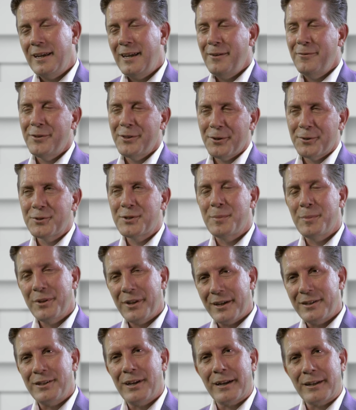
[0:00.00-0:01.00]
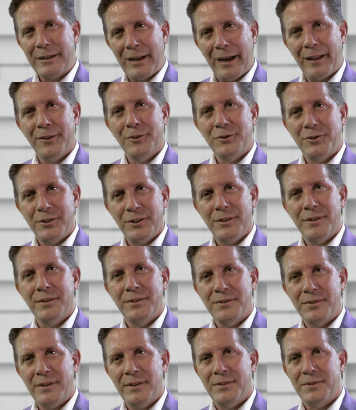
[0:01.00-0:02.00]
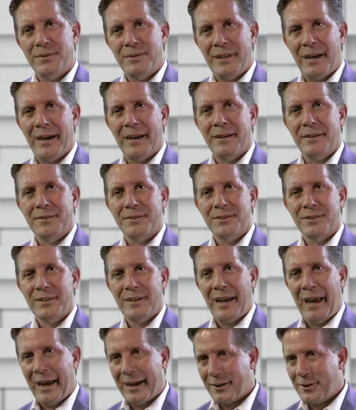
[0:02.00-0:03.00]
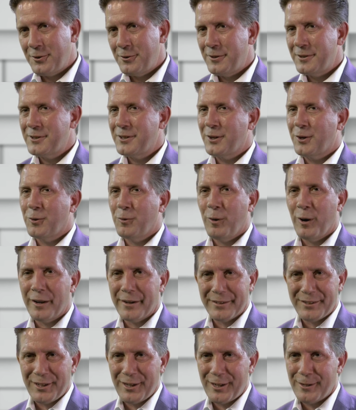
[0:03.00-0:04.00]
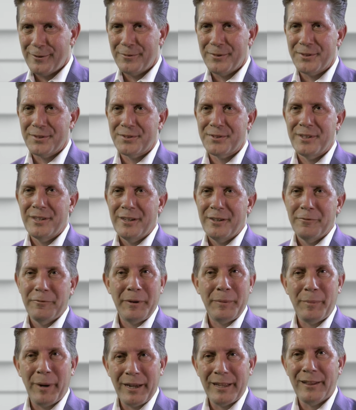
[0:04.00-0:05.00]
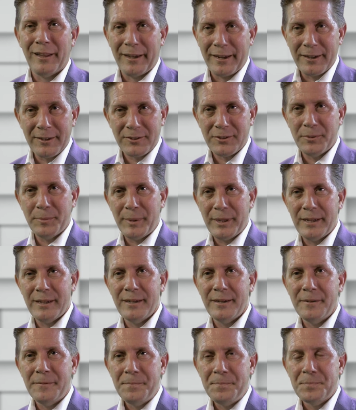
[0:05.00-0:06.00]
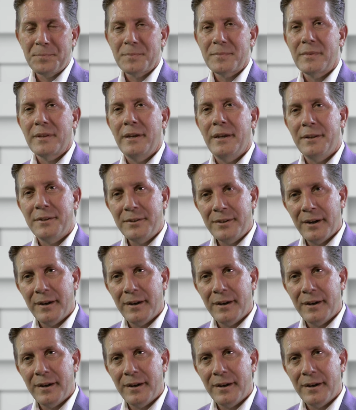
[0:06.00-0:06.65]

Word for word: Even though some of that technology is not as accurate and quantitative as we might like it to be, it